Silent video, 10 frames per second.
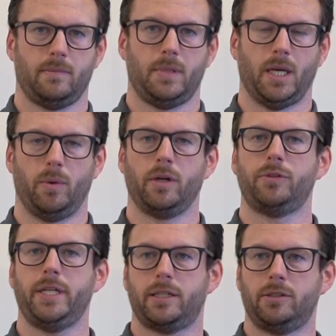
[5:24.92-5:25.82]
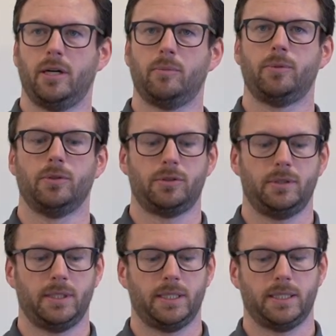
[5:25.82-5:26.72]
Now, one of the
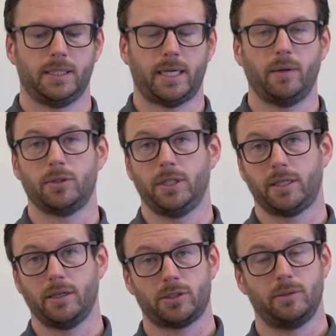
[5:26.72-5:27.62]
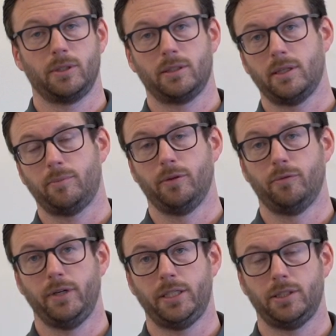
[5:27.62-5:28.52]
examples, I was at a customer a couple
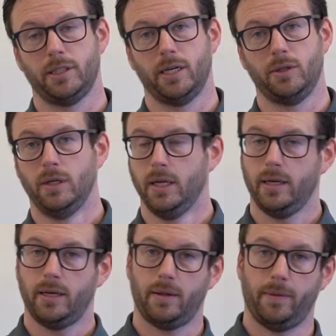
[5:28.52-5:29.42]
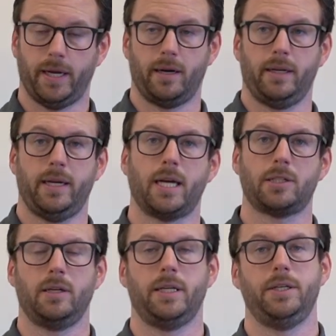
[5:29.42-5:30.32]
of weeks ago, and there they
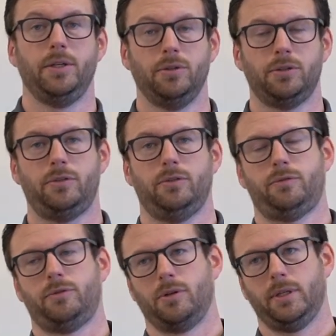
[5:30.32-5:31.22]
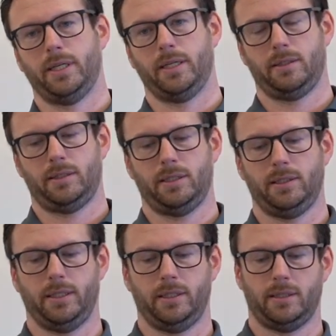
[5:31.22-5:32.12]
actually used for
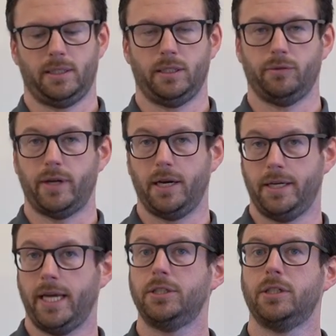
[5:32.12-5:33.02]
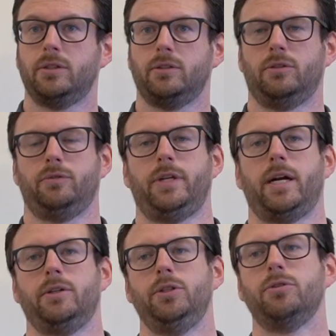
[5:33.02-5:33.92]
the validation of
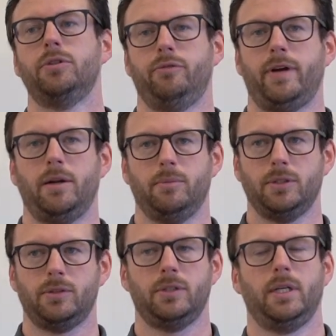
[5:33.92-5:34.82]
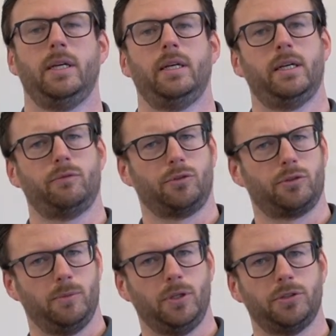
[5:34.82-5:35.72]
their new development, and for
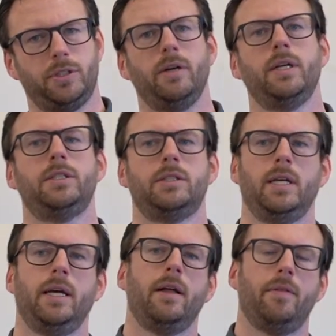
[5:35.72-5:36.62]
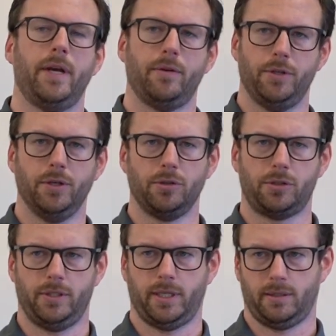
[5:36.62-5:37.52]
small series they've used